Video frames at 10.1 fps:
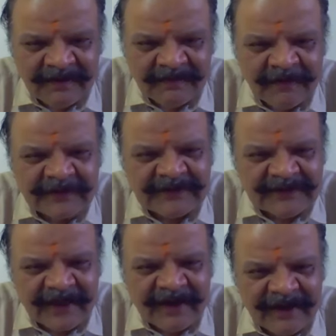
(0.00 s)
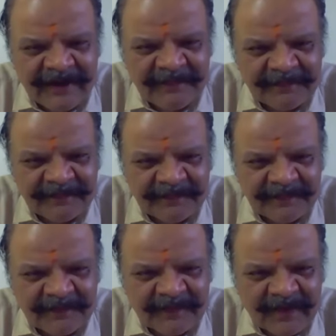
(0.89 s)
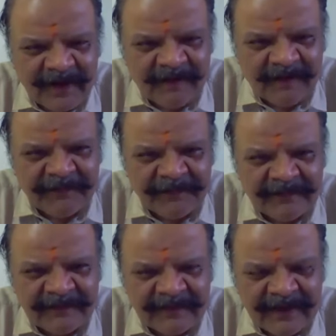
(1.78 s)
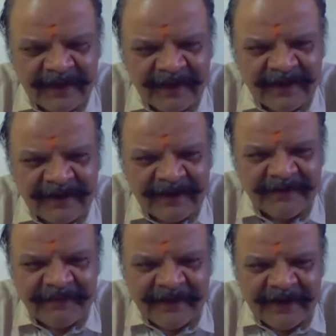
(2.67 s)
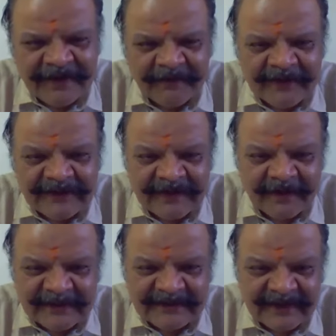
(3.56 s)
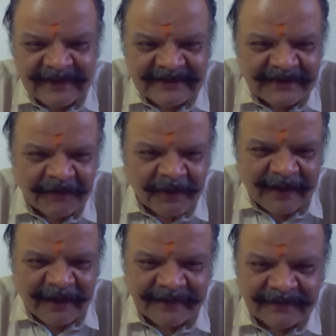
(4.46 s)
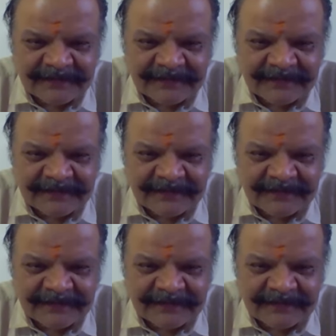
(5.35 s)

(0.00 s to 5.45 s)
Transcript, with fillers: was a journey of definitive disturbances in your mind.